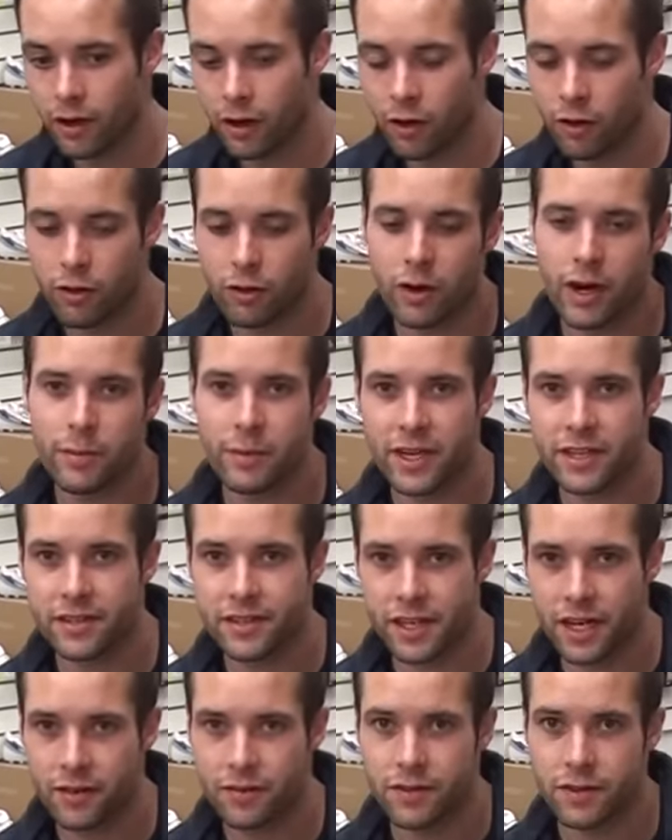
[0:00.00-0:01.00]
although I may
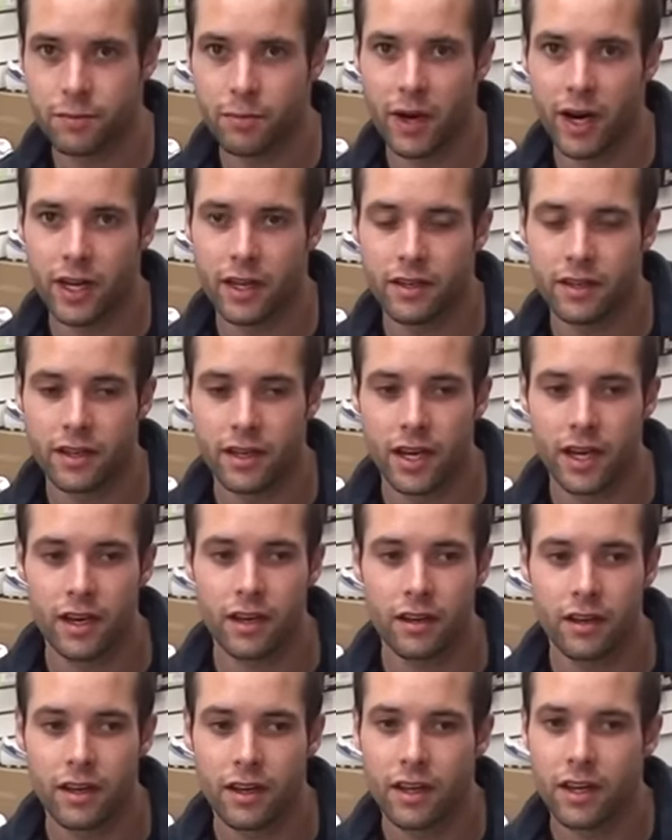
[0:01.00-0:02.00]
save some money
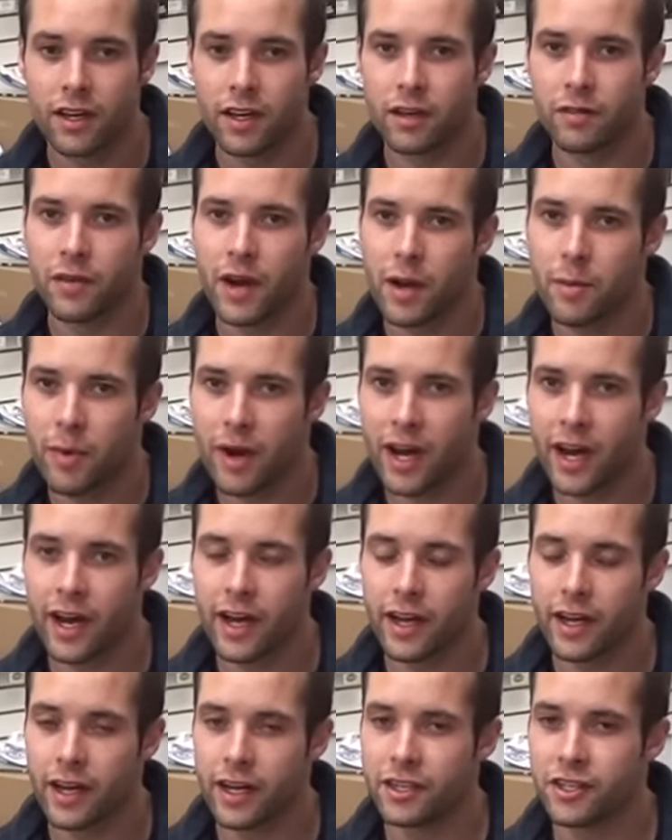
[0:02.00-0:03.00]
today, if I
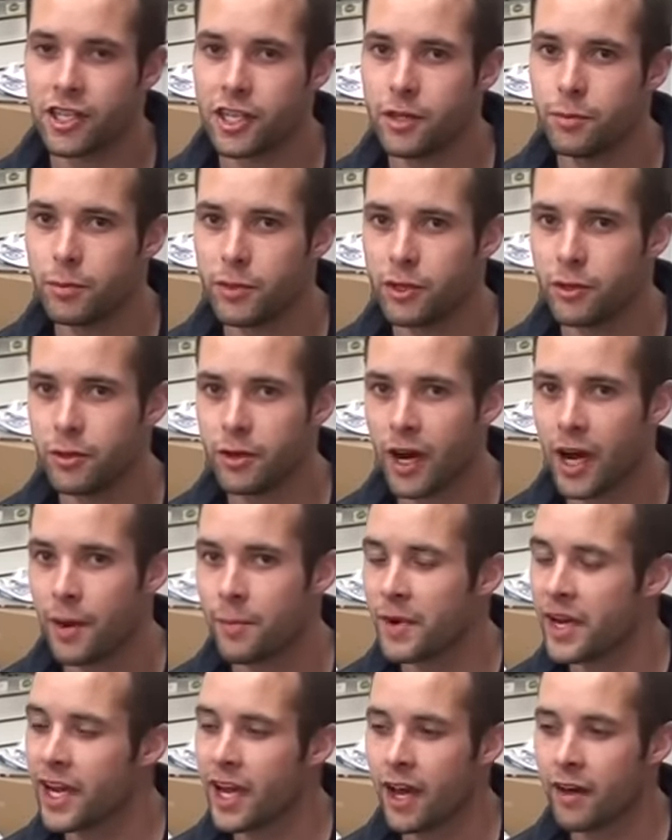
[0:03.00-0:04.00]
buy a cheap boot, I
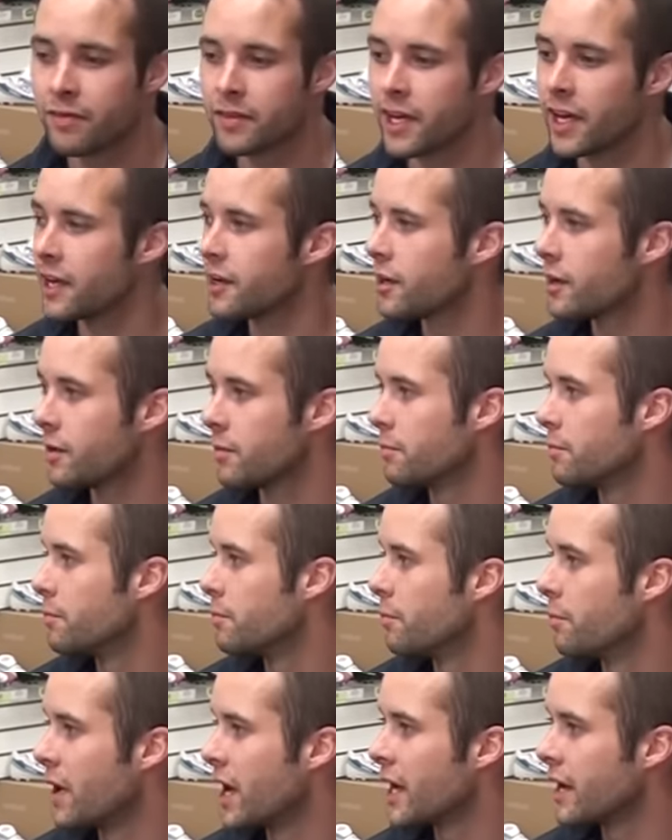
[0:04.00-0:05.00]
may have to end up
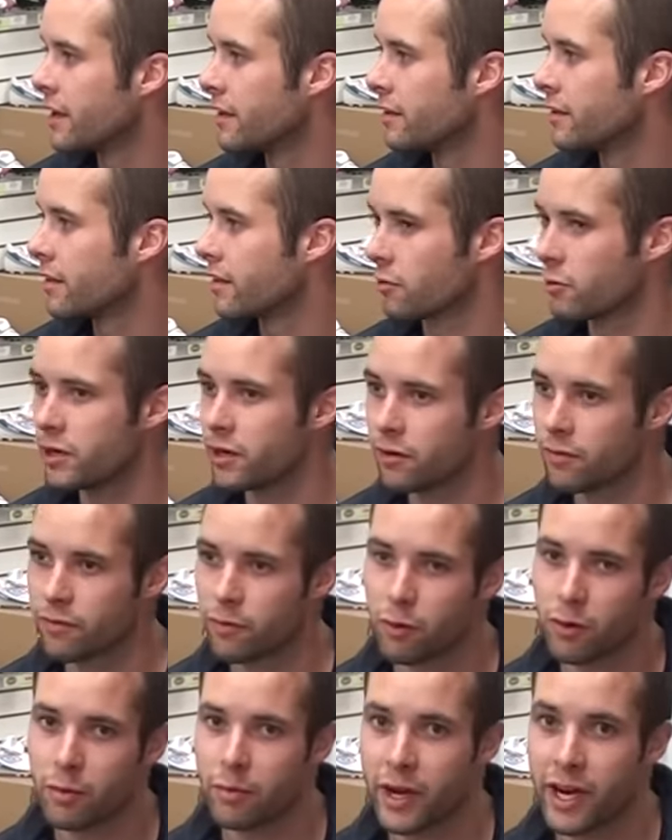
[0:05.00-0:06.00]
buying 3 or
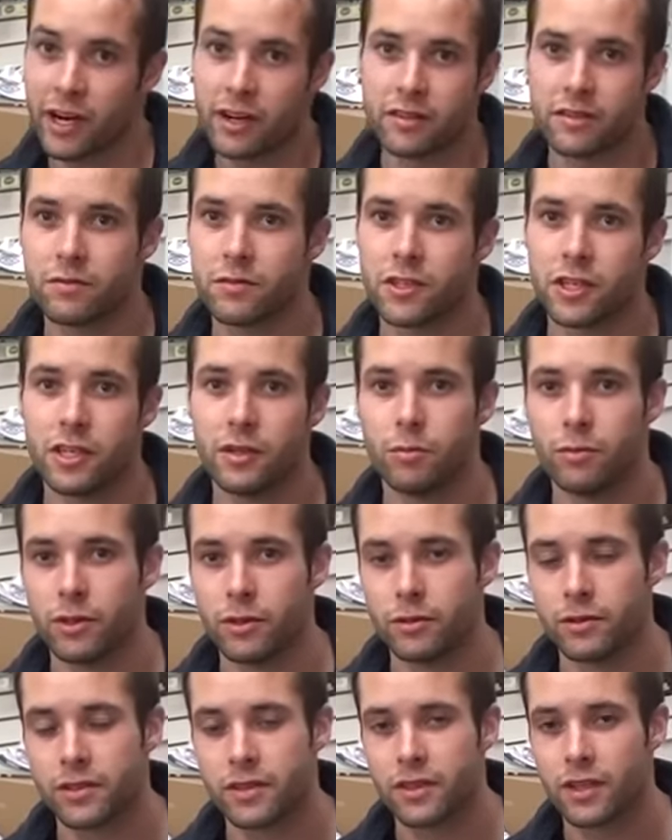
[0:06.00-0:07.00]
4 pairs of cheap
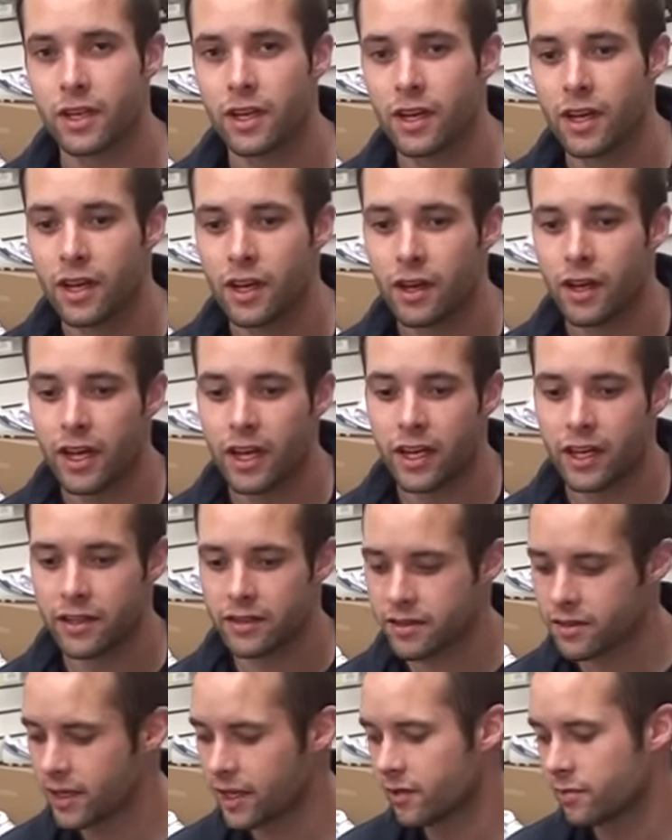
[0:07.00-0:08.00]
boots
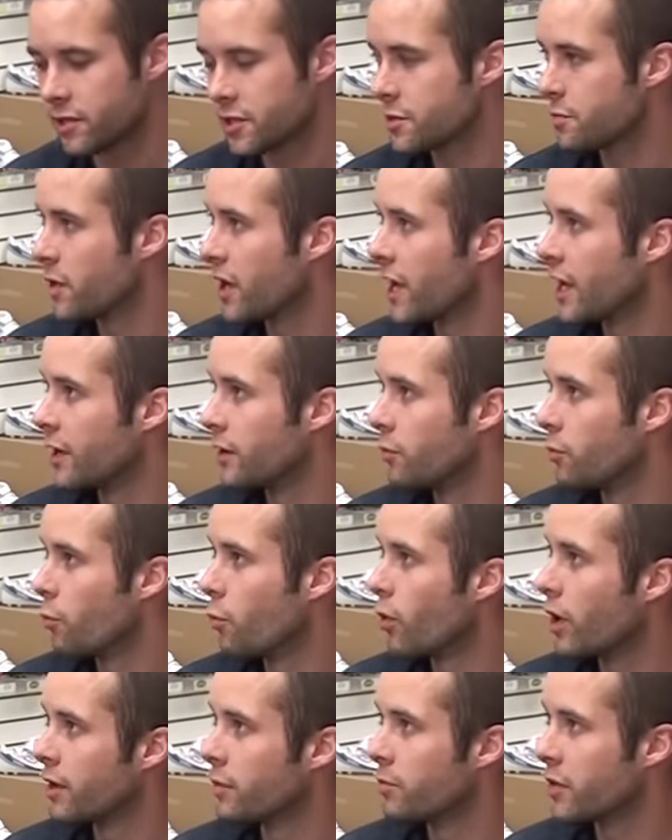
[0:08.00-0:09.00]
instead of just
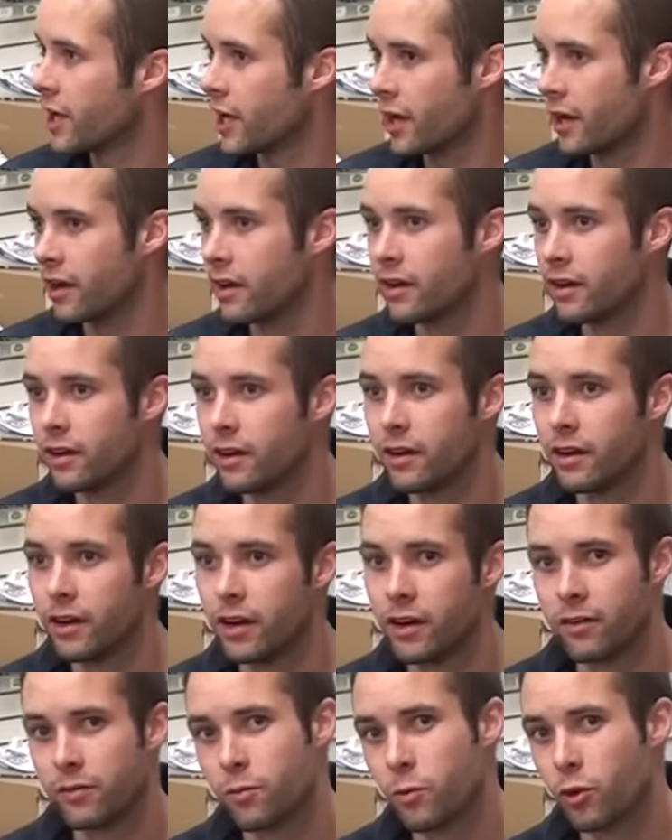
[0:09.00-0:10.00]
buying one pair
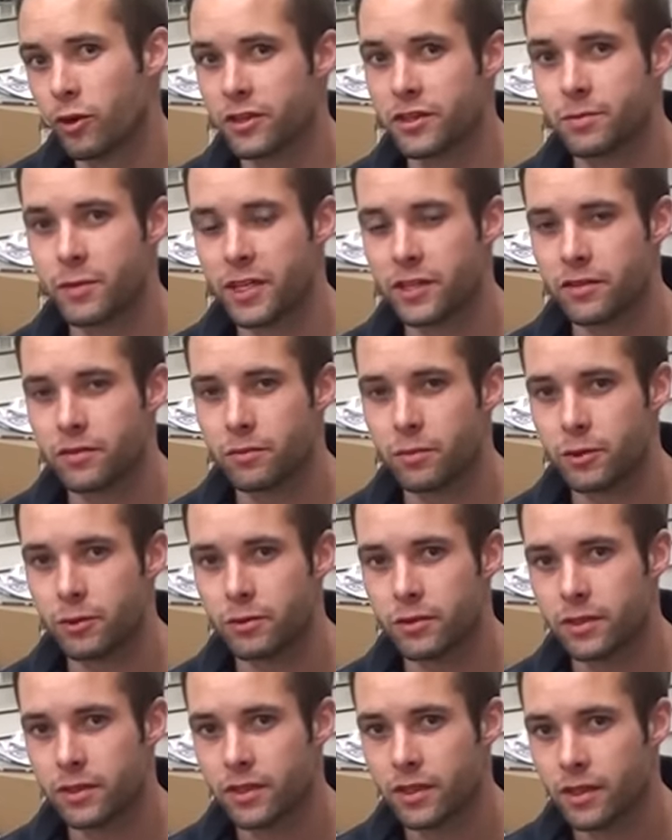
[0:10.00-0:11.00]
of more expensive
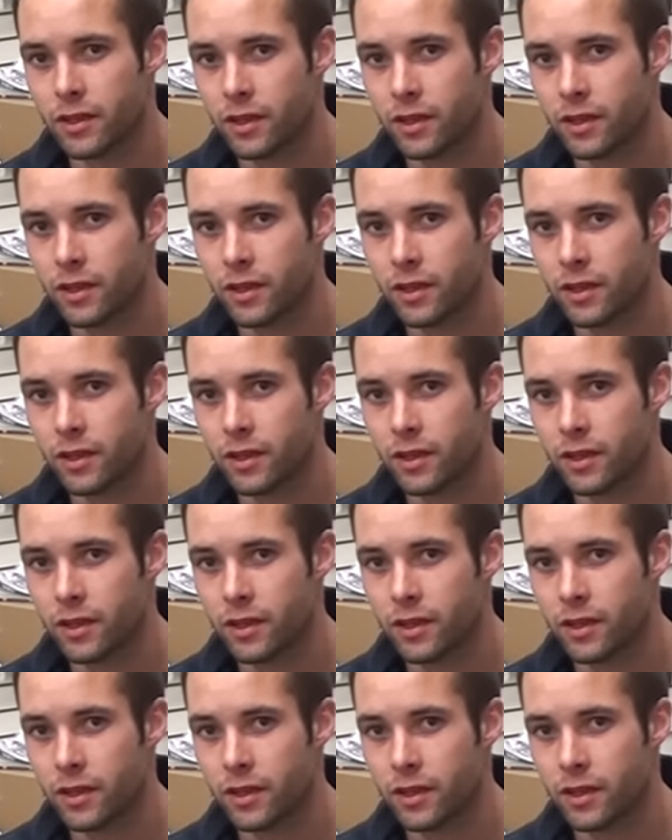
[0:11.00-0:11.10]
boots.